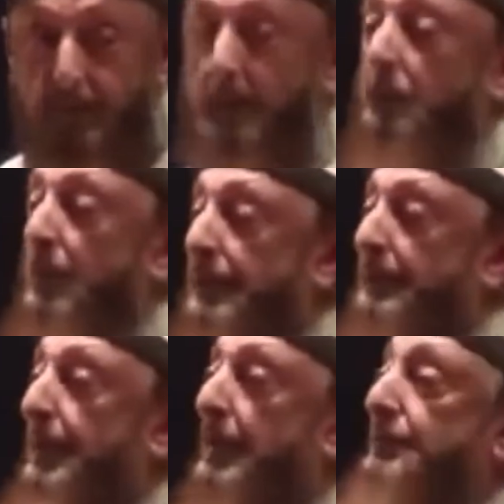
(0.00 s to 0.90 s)
When the
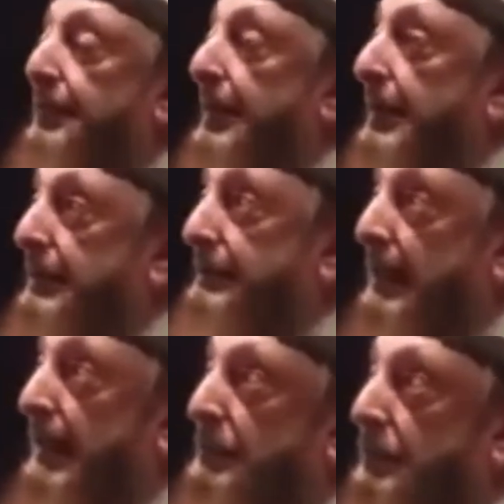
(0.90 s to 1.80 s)
Prophet alayhi
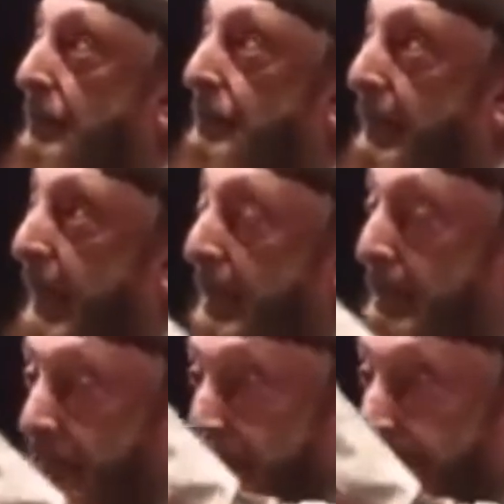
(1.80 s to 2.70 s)
salatu
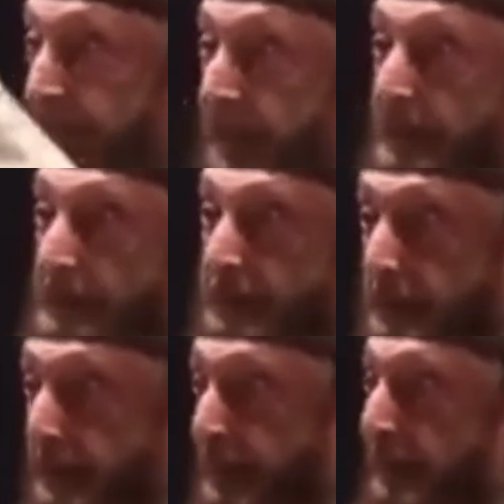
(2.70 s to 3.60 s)
wasalam reached the
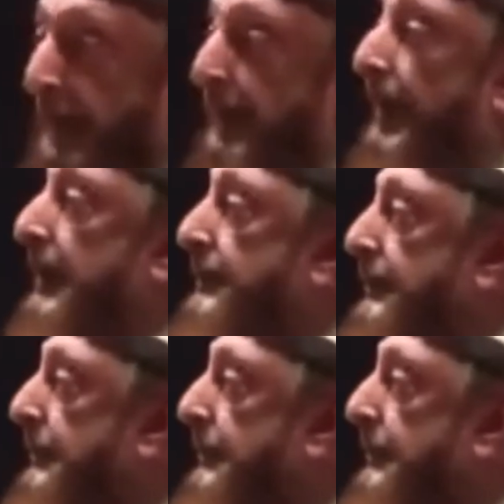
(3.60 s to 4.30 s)
arsh in the Mi'raj,